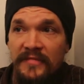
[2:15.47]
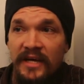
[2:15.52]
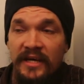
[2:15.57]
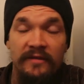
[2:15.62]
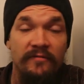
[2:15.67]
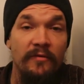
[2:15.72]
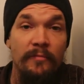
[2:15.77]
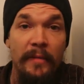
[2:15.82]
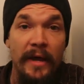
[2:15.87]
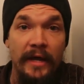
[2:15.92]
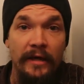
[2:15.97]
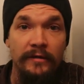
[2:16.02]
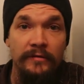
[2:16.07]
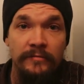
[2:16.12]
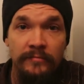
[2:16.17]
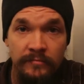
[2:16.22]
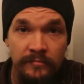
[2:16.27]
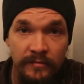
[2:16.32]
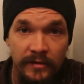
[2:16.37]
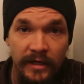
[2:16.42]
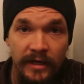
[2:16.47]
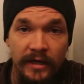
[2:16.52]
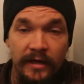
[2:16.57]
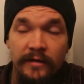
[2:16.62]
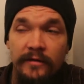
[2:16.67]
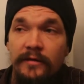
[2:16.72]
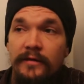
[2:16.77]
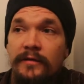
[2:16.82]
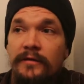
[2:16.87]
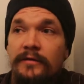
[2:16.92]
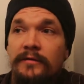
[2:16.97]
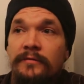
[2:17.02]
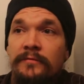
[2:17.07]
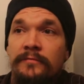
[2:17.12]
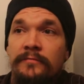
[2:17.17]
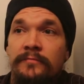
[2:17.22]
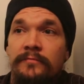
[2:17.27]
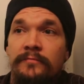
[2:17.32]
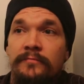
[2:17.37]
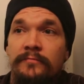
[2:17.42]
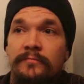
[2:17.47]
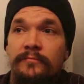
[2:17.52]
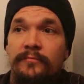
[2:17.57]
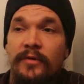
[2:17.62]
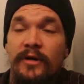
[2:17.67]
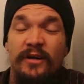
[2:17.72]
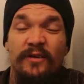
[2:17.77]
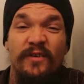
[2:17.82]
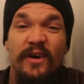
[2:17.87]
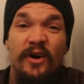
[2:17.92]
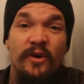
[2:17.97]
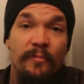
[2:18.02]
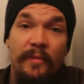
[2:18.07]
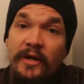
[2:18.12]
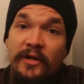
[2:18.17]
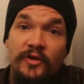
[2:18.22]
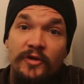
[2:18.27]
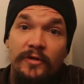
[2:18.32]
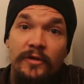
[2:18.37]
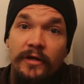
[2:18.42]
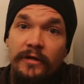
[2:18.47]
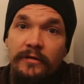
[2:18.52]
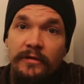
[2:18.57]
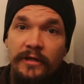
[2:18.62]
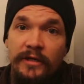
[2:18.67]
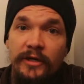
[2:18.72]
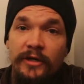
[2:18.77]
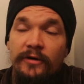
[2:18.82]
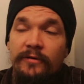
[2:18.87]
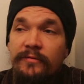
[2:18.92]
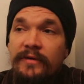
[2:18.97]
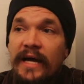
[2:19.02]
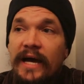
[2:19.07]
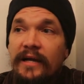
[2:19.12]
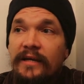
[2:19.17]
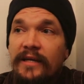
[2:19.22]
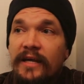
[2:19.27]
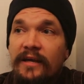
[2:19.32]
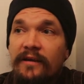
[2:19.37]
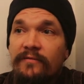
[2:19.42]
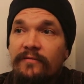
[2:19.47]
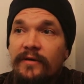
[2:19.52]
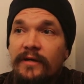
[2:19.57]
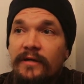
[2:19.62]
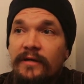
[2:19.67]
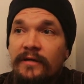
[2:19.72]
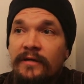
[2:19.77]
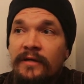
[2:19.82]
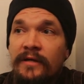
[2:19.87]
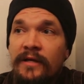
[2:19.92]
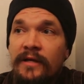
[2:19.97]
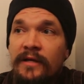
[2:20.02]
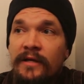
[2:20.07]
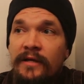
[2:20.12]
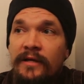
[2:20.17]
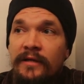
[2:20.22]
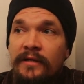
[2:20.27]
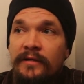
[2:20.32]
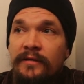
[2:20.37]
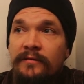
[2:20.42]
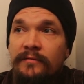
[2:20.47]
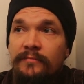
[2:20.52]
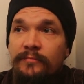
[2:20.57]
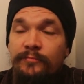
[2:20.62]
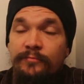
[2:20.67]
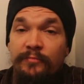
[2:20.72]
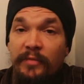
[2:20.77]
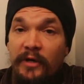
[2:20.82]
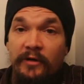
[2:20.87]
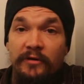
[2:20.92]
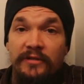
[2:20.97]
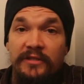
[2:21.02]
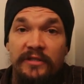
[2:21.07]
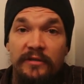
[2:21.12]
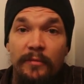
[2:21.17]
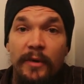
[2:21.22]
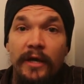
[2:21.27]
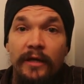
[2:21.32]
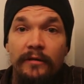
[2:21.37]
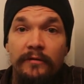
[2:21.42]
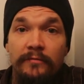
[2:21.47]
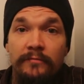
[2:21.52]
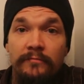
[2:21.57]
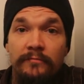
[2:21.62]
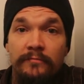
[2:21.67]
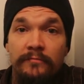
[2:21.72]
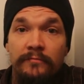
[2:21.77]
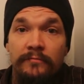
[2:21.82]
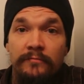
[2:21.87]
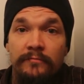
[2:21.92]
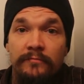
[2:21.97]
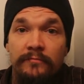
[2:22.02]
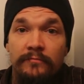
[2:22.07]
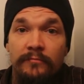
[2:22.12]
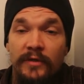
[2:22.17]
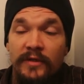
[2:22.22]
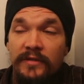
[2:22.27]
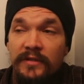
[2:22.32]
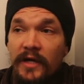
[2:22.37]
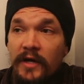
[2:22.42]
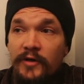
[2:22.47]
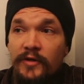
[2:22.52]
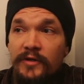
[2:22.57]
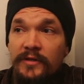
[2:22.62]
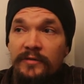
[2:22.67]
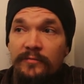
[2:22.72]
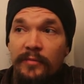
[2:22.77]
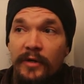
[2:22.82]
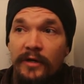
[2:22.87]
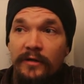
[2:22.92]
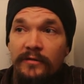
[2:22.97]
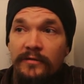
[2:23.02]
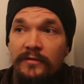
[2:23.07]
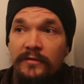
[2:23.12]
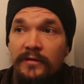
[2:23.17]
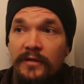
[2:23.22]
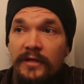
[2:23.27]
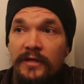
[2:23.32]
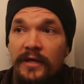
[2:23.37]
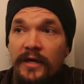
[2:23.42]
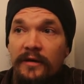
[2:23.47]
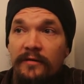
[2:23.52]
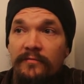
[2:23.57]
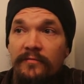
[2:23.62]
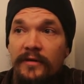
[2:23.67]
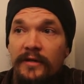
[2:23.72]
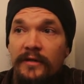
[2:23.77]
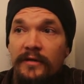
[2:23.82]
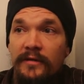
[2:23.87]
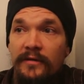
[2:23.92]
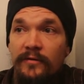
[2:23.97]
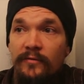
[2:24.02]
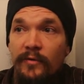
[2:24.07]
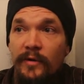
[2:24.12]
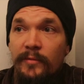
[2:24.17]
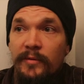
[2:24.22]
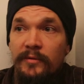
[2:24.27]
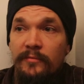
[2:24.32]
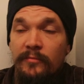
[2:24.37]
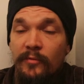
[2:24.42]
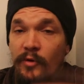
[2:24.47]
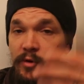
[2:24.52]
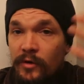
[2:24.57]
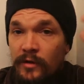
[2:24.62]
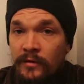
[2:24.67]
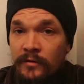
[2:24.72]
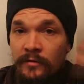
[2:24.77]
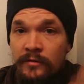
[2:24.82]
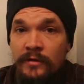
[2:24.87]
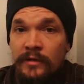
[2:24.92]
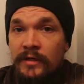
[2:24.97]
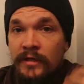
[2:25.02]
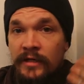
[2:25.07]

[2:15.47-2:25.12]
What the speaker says: kind of a man and part of how a man should look. God gave beards to men, mustaches and beards, and he gave women more